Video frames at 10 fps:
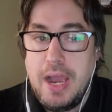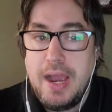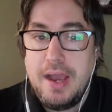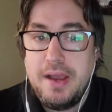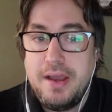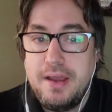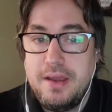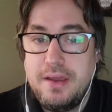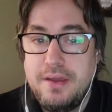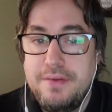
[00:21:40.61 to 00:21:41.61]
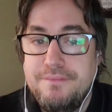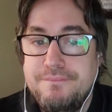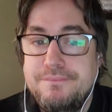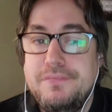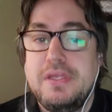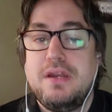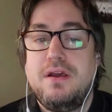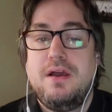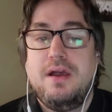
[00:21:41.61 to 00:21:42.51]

you know,